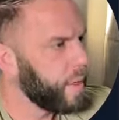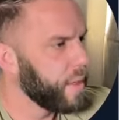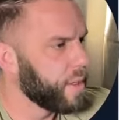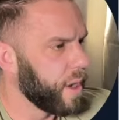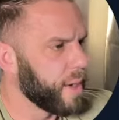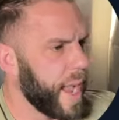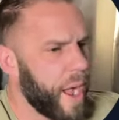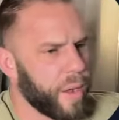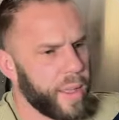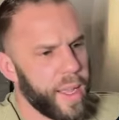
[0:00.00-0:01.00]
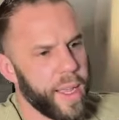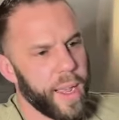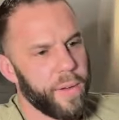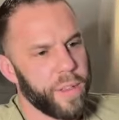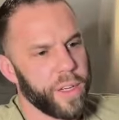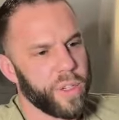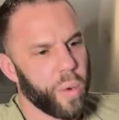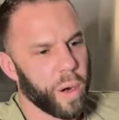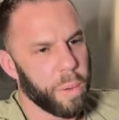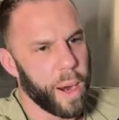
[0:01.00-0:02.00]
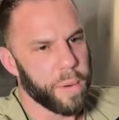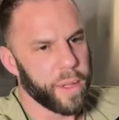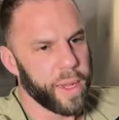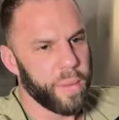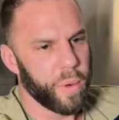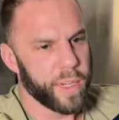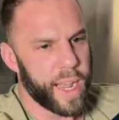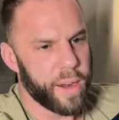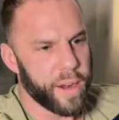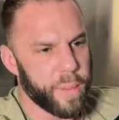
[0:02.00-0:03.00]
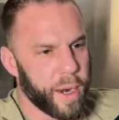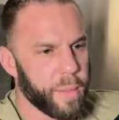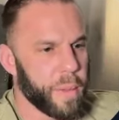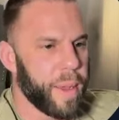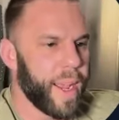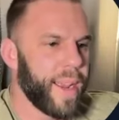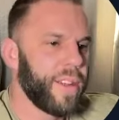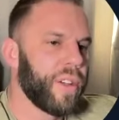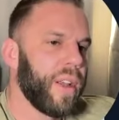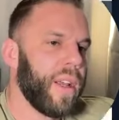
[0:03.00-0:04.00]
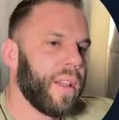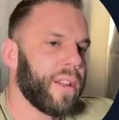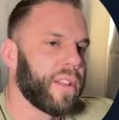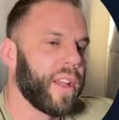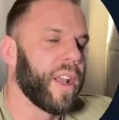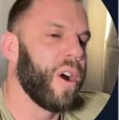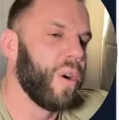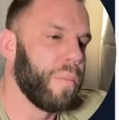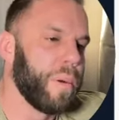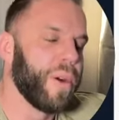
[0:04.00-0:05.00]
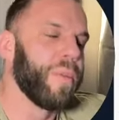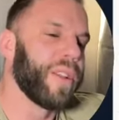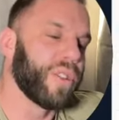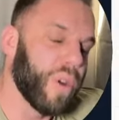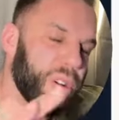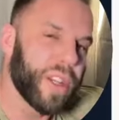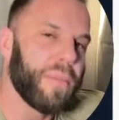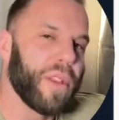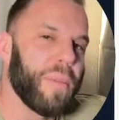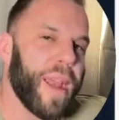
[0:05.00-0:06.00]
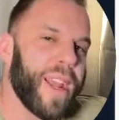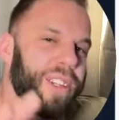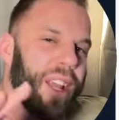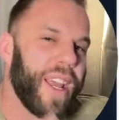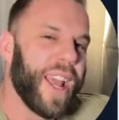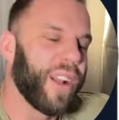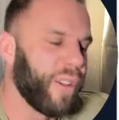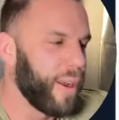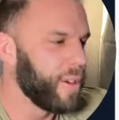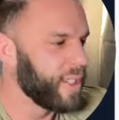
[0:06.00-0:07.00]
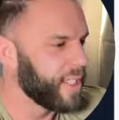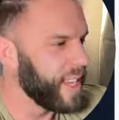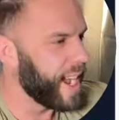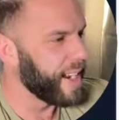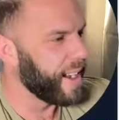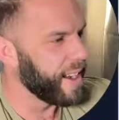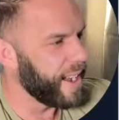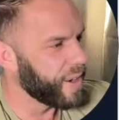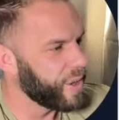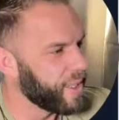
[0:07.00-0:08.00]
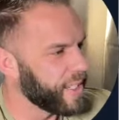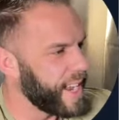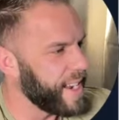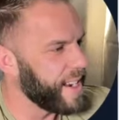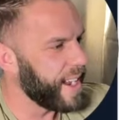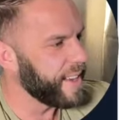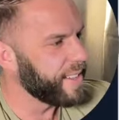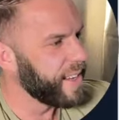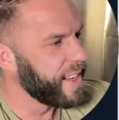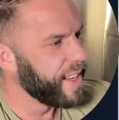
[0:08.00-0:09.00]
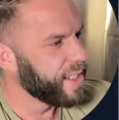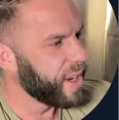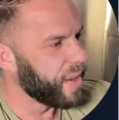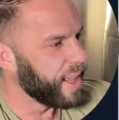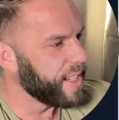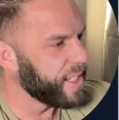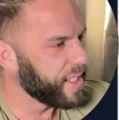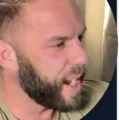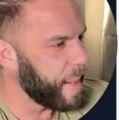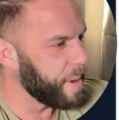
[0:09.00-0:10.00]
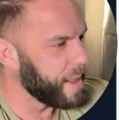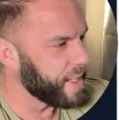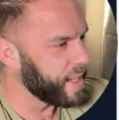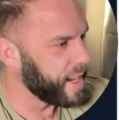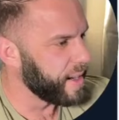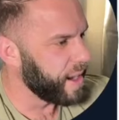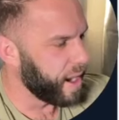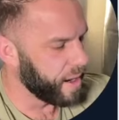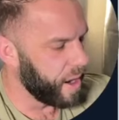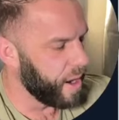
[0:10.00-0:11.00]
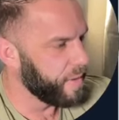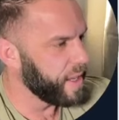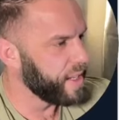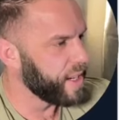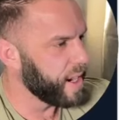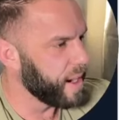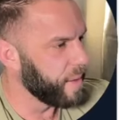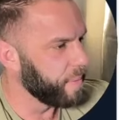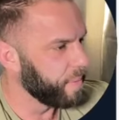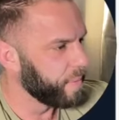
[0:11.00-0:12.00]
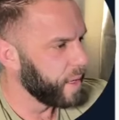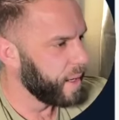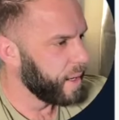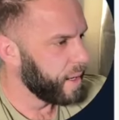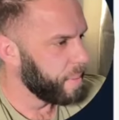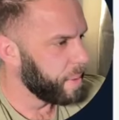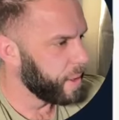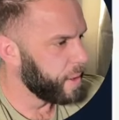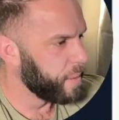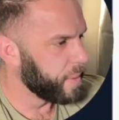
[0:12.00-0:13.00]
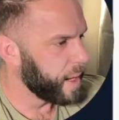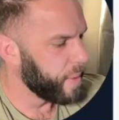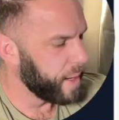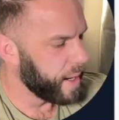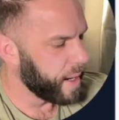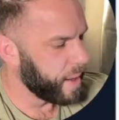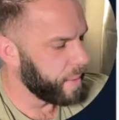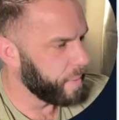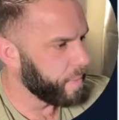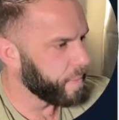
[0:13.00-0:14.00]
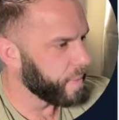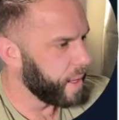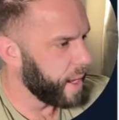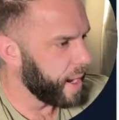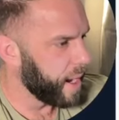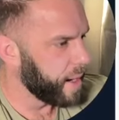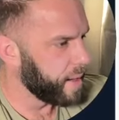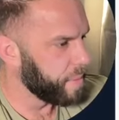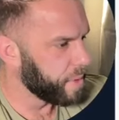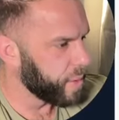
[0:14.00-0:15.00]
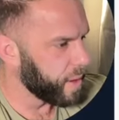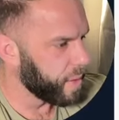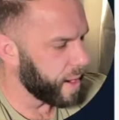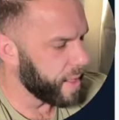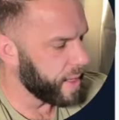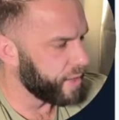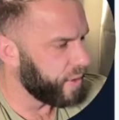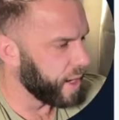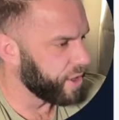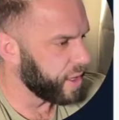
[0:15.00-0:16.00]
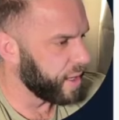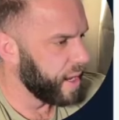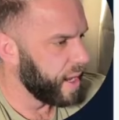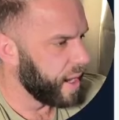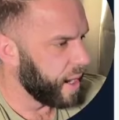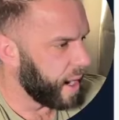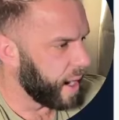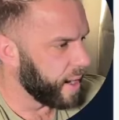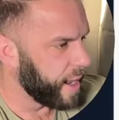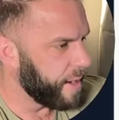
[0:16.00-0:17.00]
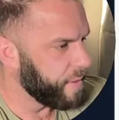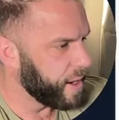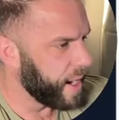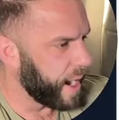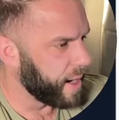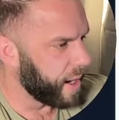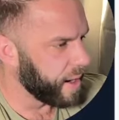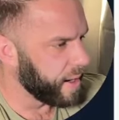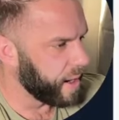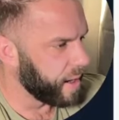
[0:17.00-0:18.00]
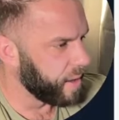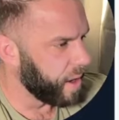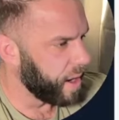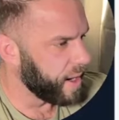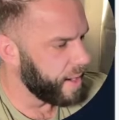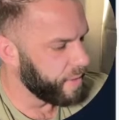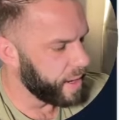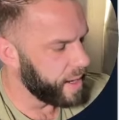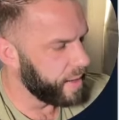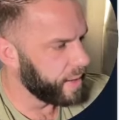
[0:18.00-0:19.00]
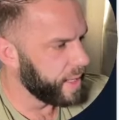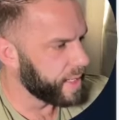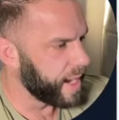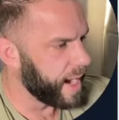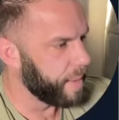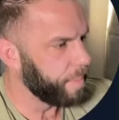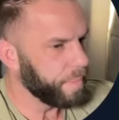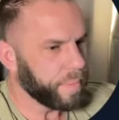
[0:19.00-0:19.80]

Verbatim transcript: So now everything should work properly. We're down here at the bottom of the page. Let's click home. Boom. It scrolls up to the page and closes the icon. How cool is that, you guys? So let's just copy this in on all of these here. Boom, there we go. And we're going to run this function on every icon here, or on every list item.